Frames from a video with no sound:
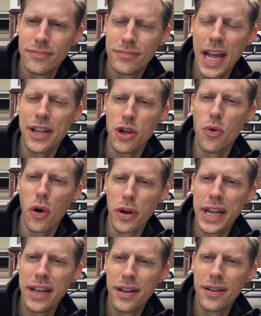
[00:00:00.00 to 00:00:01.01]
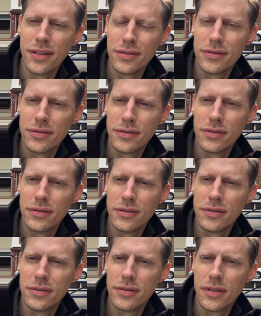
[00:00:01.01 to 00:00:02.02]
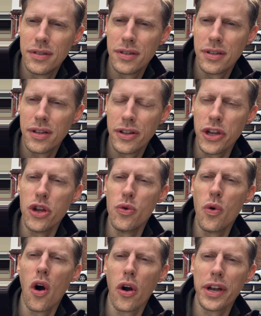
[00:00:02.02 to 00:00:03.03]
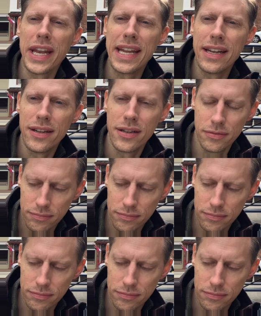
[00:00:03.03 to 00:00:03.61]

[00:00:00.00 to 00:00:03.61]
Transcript: And you are needed. You are needed.